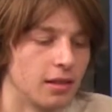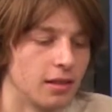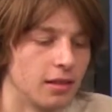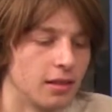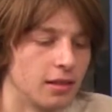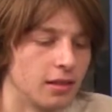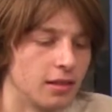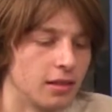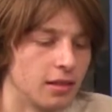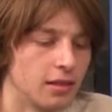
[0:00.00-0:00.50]

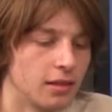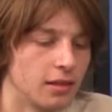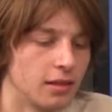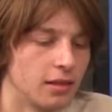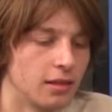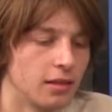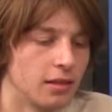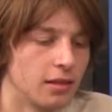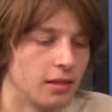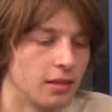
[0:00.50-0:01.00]

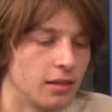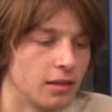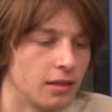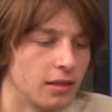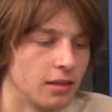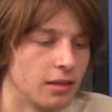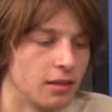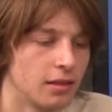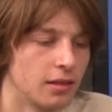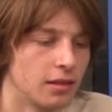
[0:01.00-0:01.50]

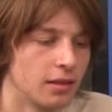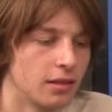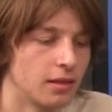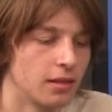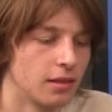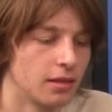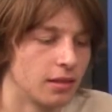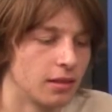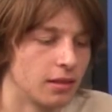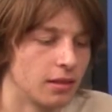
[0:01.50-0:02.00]

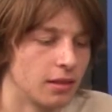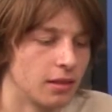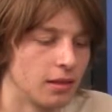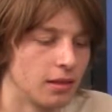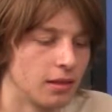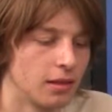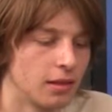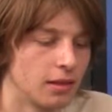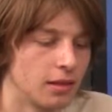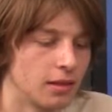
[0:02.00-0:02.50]

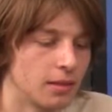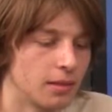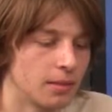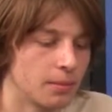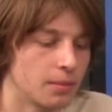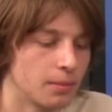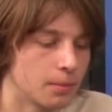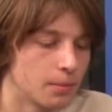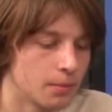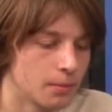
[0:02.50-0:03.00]

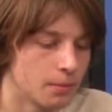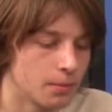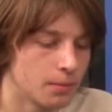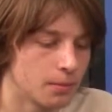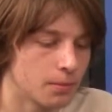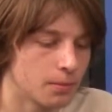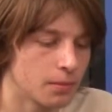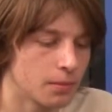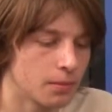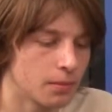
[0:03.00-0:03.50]

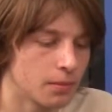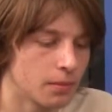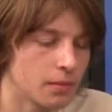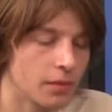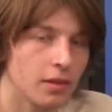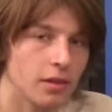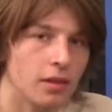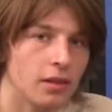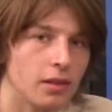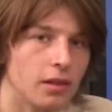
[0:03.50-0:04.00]

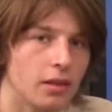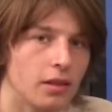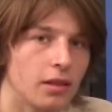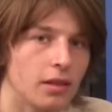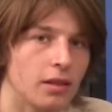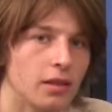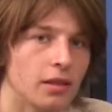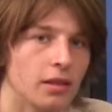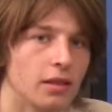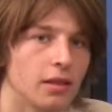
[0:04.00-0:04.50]

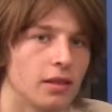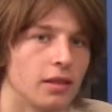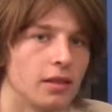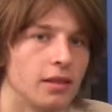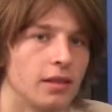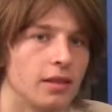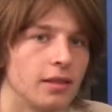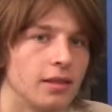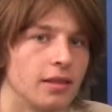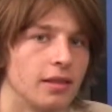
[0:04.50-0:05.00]

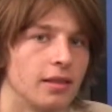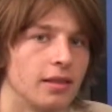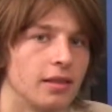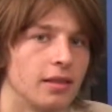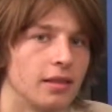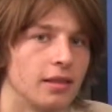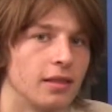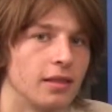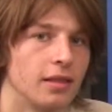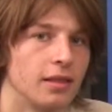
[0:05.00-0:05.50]

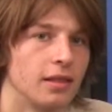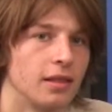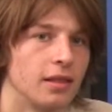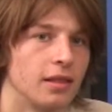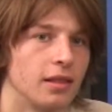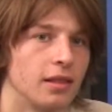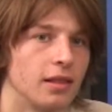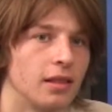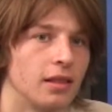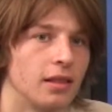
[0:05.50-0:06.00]

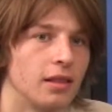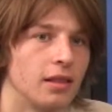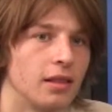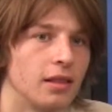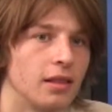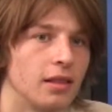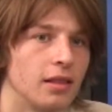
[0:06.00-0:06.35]
[no speech]